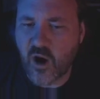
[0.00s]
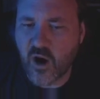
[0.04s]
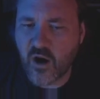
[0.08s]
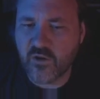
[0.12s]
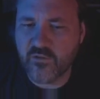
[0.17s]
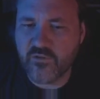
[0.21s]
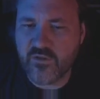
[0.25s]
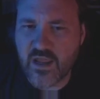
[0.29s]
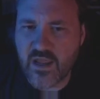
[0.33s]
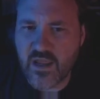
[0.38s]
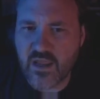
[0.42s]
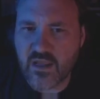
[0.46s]
R
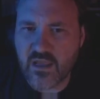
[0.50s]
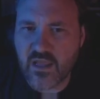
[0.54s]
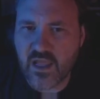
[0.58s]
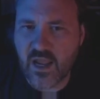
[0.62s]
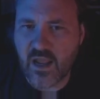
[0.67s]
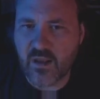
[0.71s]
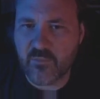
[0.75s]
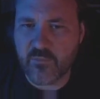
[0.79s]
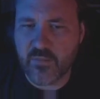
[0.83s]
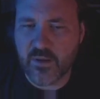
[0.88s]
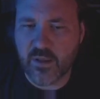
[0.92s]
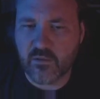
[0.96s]
V
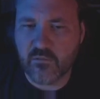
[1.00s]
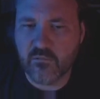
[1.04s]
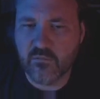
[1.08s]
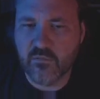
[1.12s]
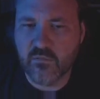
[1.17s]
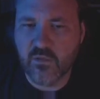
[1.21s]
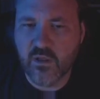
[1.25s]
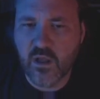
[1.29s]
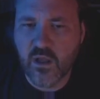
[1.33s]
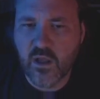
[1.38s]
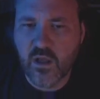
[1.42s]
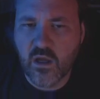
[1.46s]
camping.
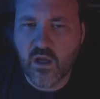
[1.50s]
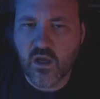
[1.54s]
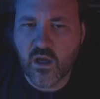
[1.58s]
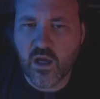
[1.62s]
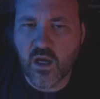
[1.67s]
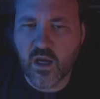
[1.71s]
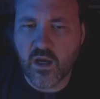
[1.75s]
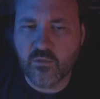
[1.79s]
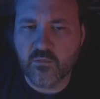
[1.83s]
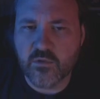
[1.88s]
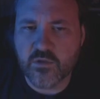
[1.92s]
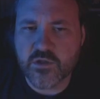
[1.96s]

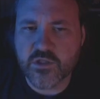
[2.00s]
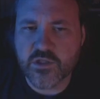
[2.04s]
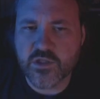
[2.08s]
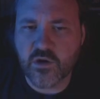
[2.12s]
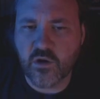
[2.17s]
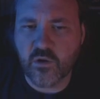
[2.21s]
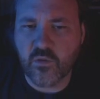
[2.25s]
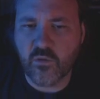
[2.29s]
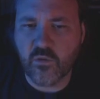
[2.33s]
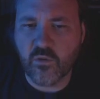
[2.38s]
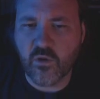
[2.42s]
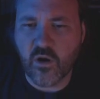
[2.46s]
Um,
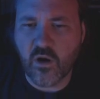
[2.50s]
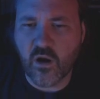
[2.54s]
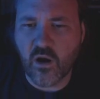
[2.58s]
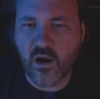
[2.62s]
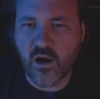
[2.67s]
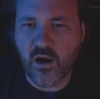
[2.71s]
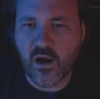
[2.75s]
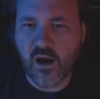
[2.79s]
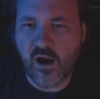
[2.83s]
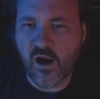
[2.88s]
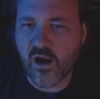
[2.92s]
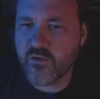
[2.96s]
so
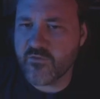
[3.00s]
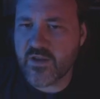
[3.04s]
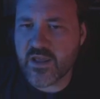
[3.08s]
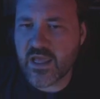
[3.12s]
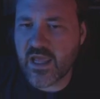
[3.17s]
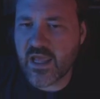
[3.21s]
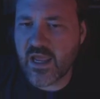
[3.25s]
R V